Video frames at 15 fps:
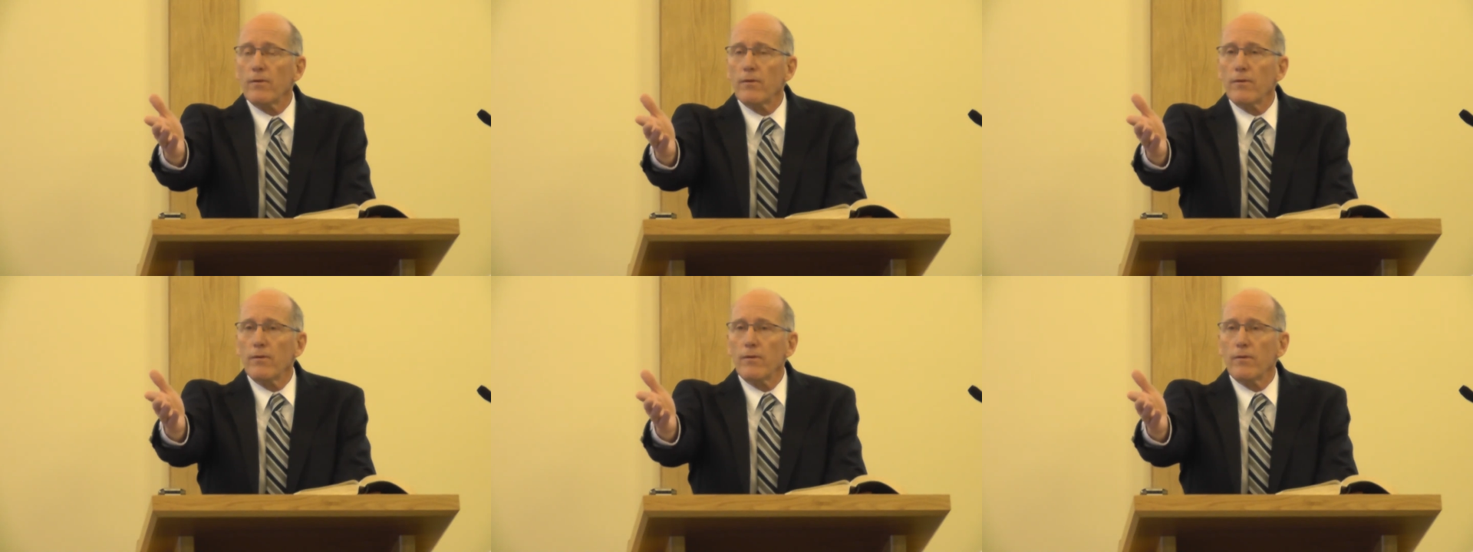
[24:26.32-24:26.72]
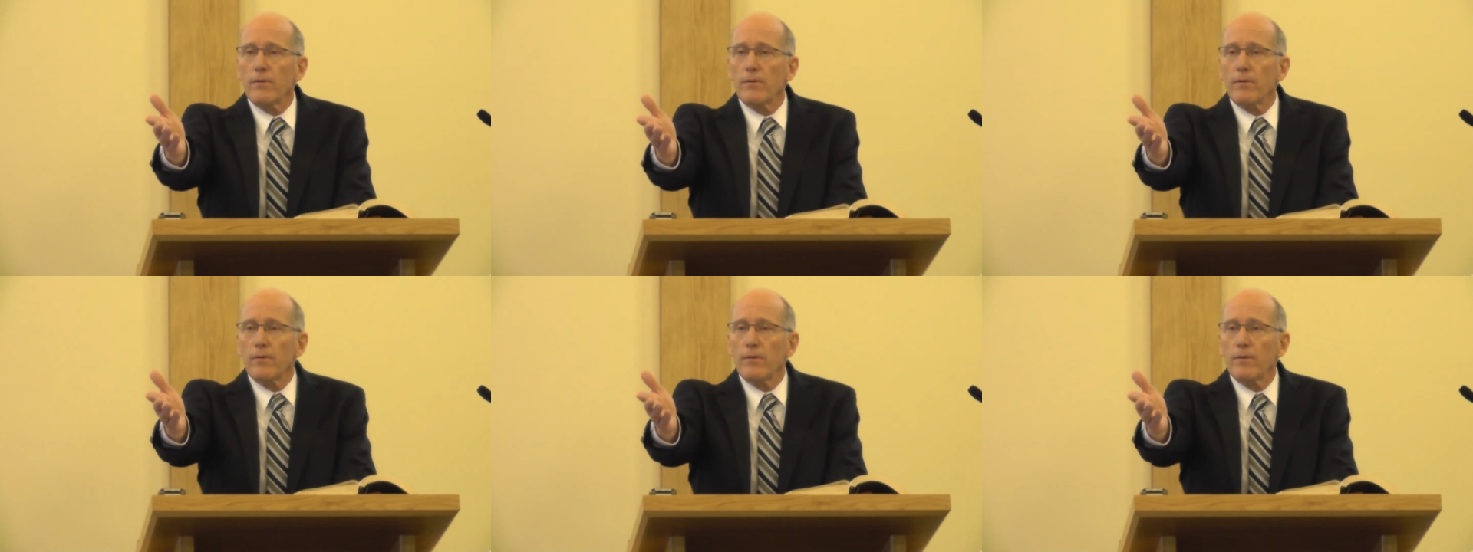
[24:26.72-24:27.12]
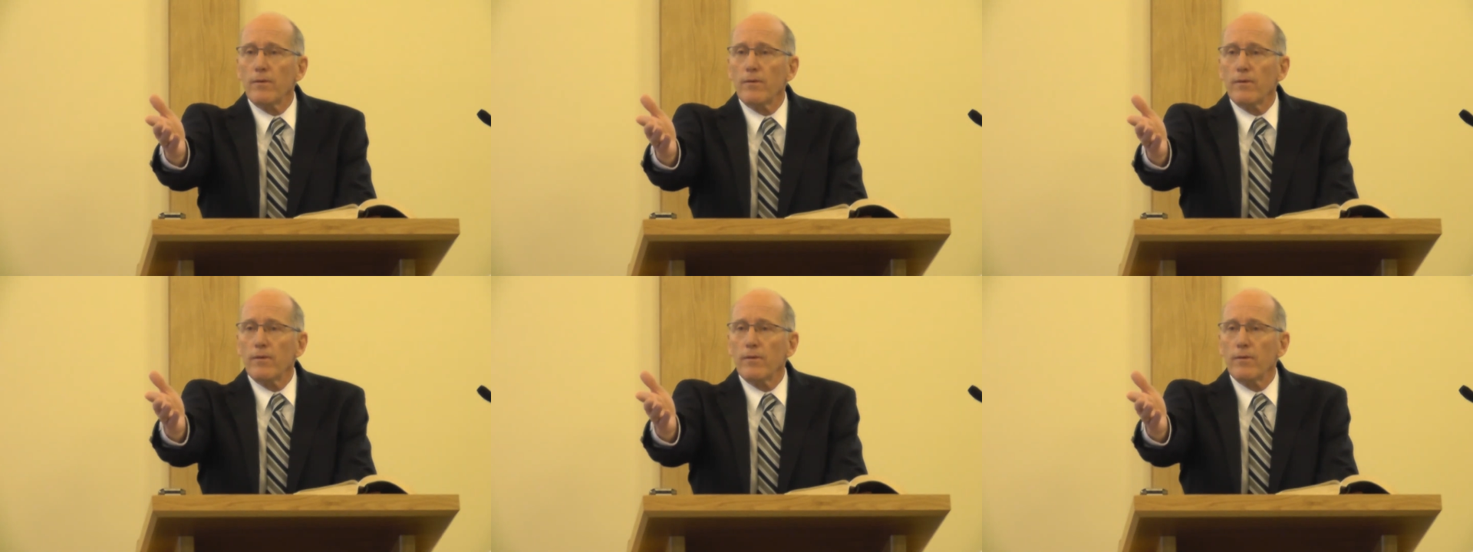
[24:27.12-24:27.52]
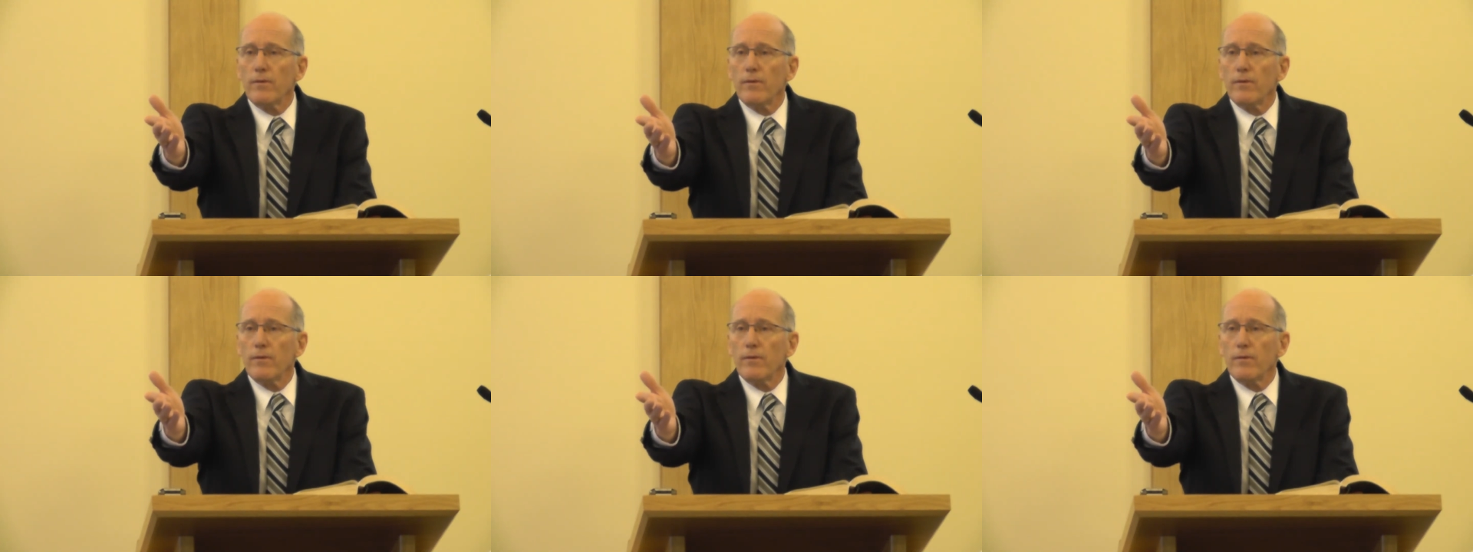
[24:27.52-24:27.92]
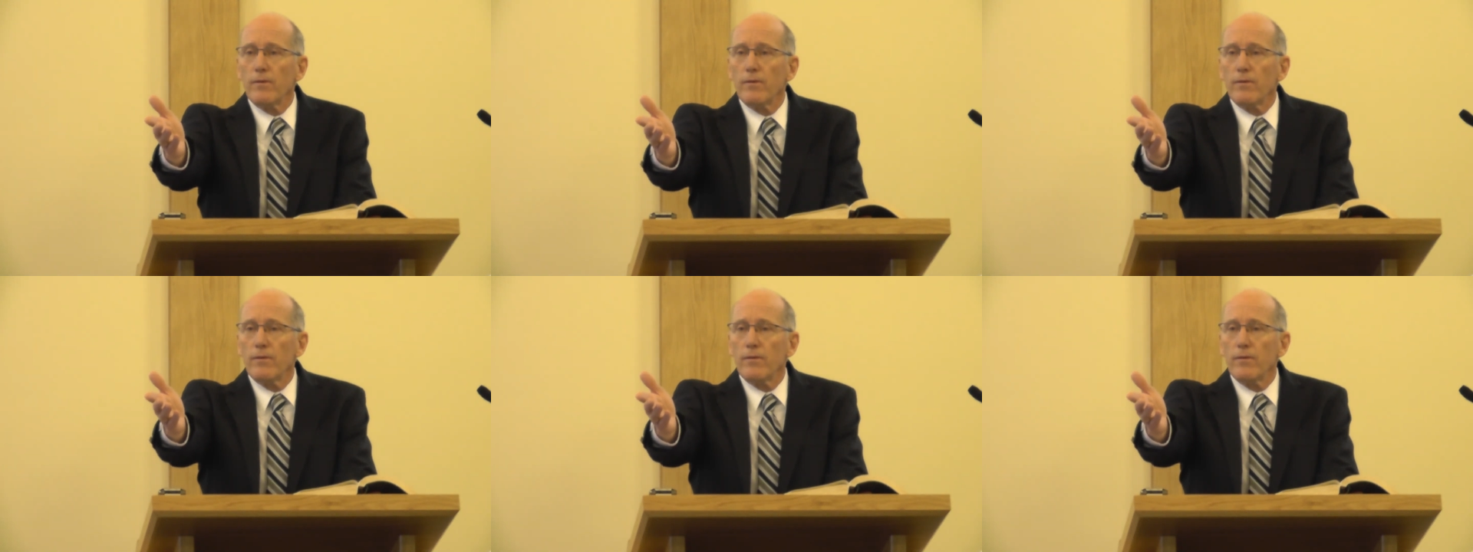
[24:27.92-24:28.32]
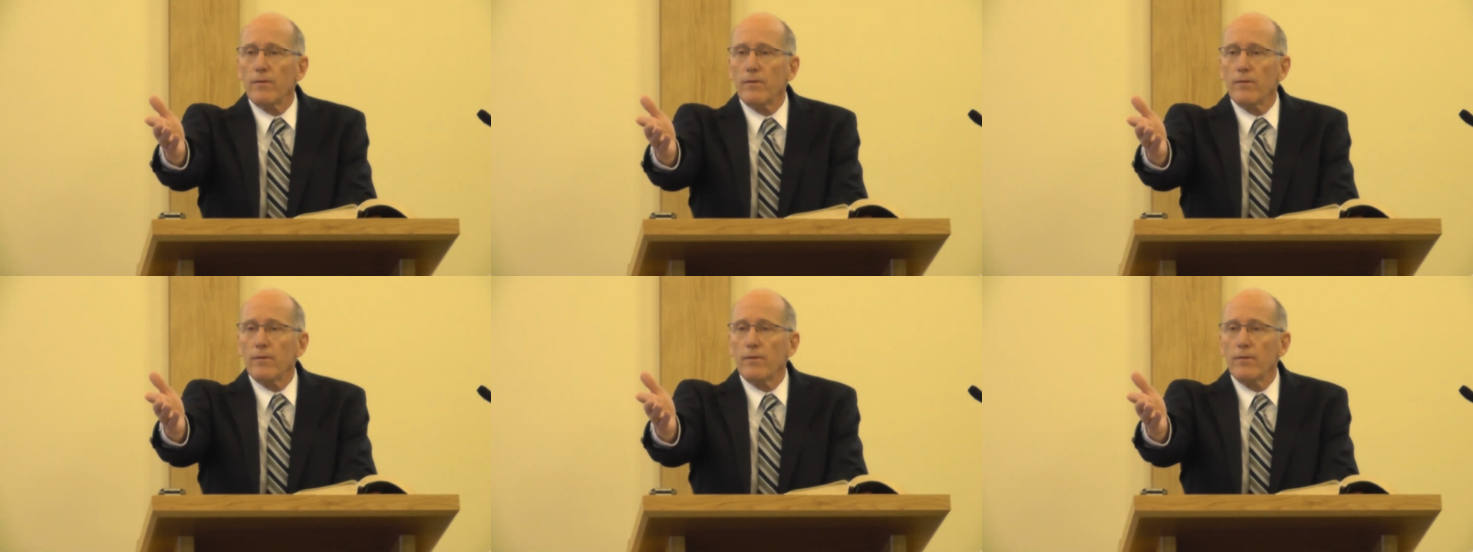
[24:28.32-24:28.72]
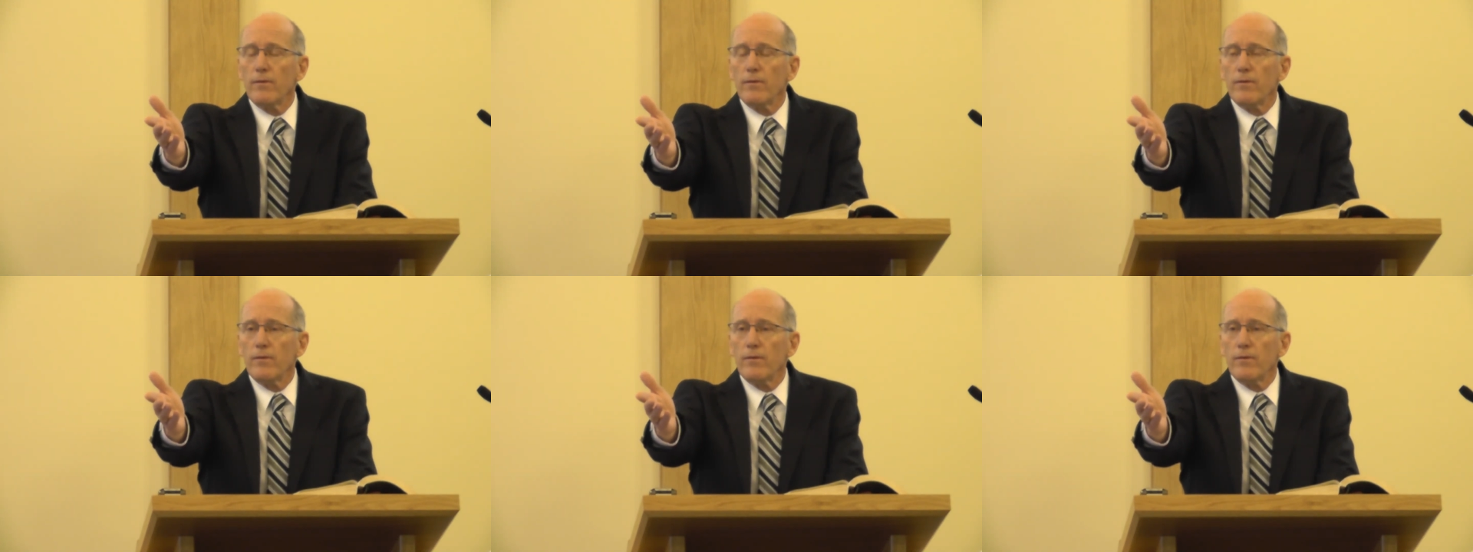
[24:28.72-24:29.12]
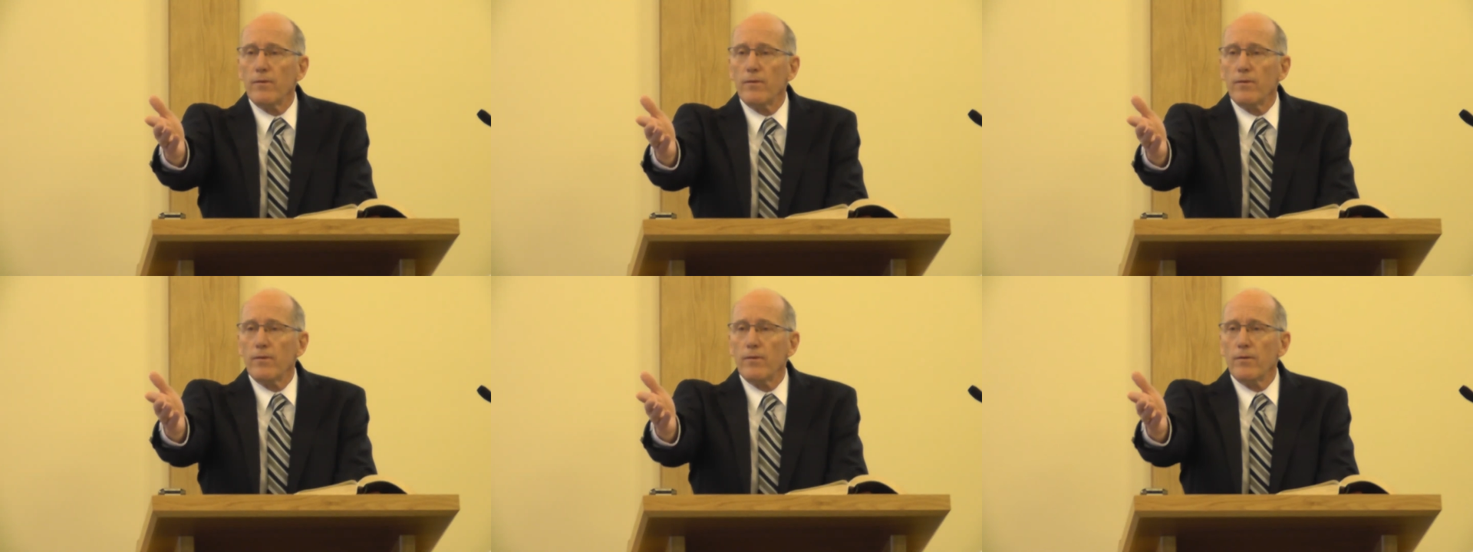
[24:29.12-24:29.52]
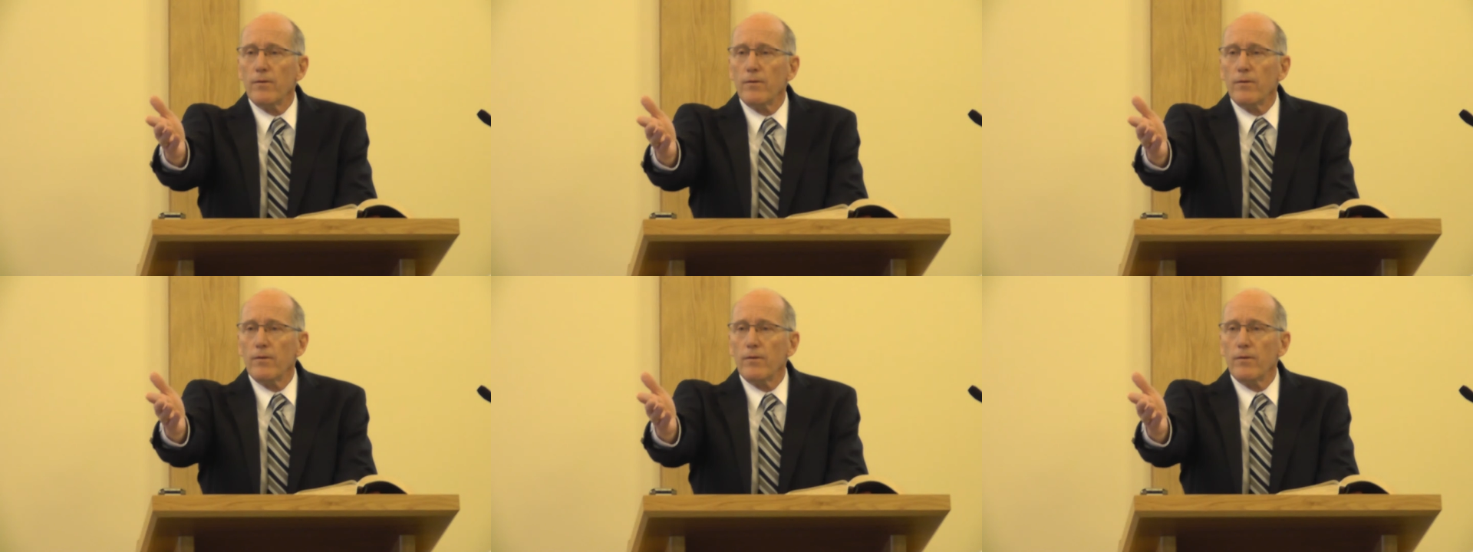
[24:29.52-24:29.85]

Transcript: (silence)